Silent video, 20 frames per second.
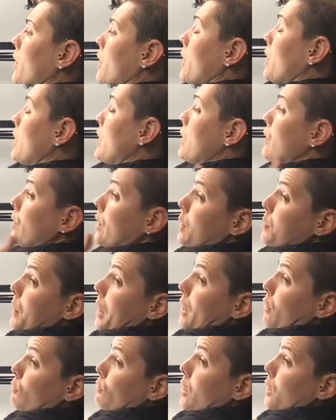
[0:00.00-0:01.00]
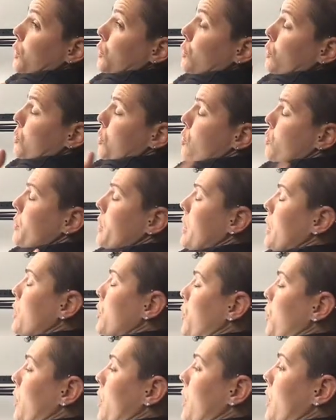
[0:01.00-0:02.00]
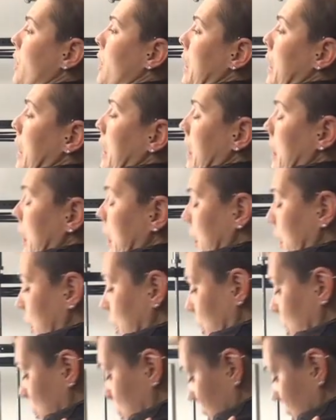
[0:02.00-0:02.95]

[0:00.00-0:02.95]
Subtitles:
I can even let my head rest for a moment, that's fine. And then come